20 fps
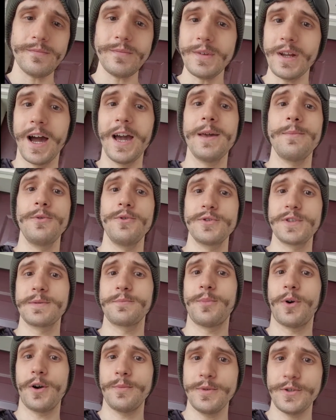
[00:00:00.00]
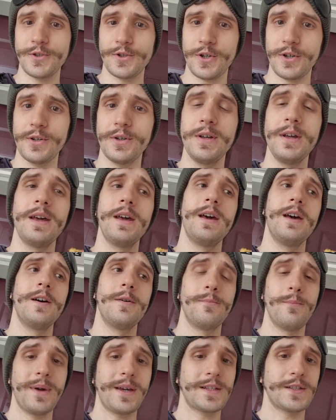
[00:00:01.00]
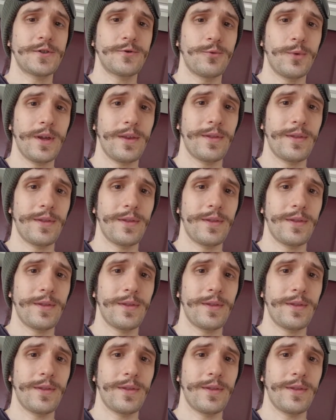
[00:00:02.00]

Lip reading: I am using Parmesan mixed with